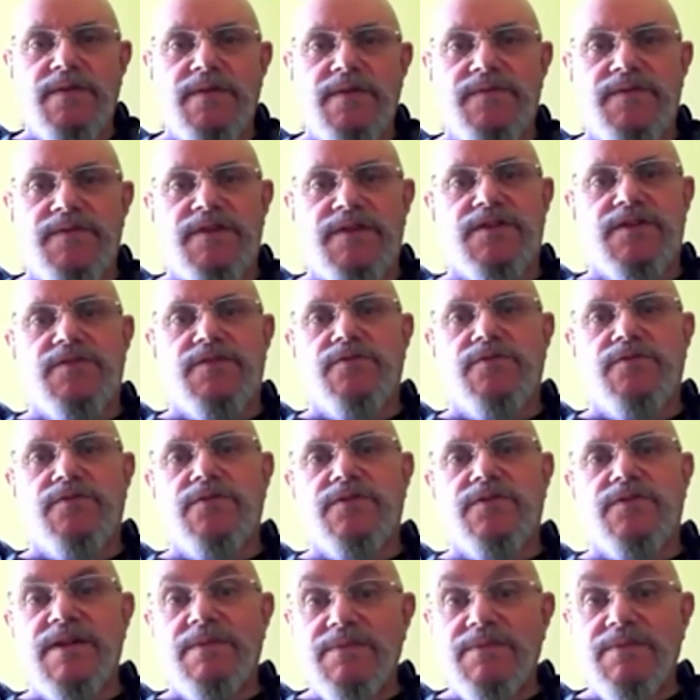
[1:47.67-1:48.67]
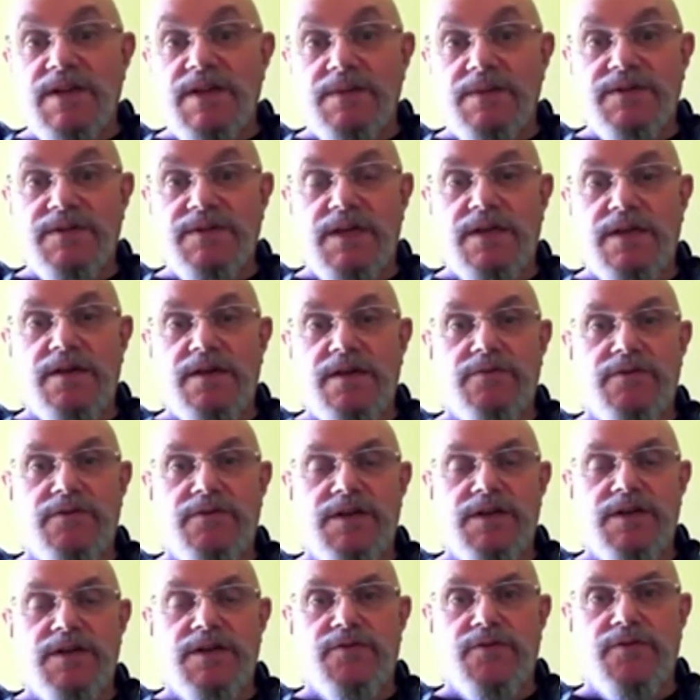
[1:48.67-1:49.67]
visceral, sometimes they're
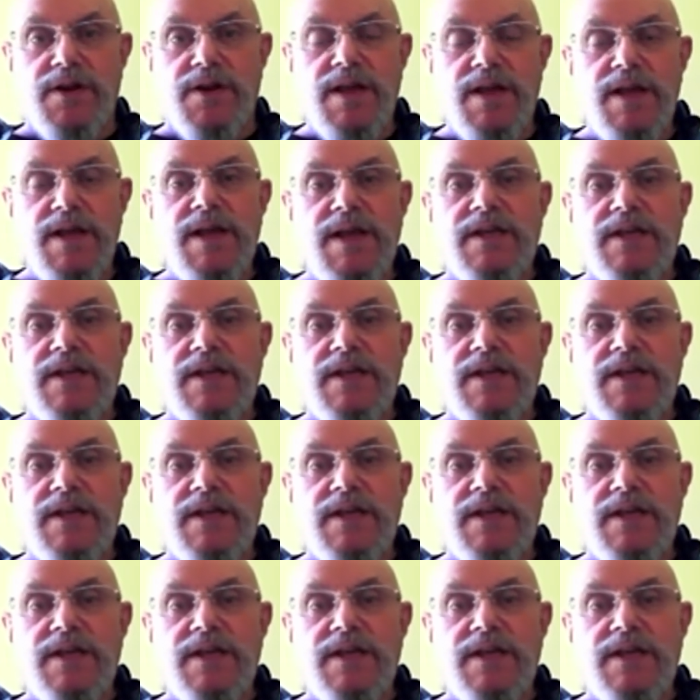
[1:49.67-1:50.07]
contradictory.